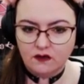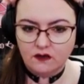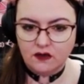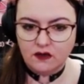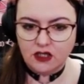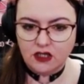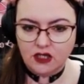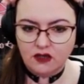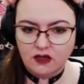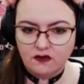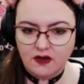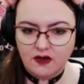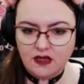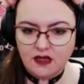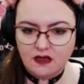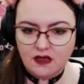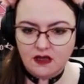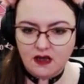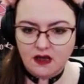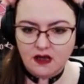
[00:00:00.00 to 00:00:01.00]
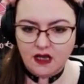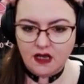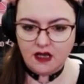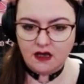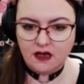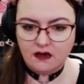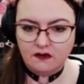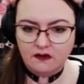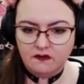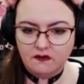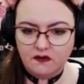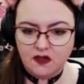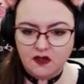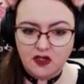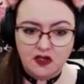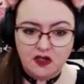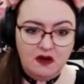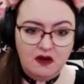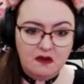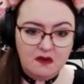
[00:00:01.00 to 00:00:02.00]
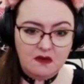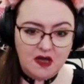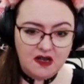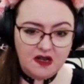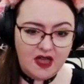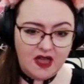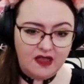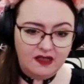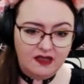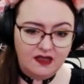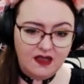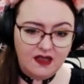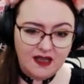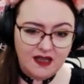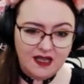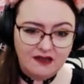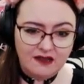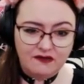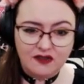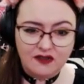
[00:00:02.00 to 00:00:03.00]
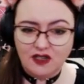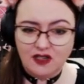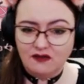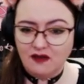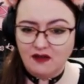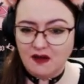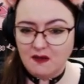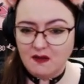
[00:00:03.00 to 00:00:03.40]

Regenerate life, regenerate mana and life, regenerate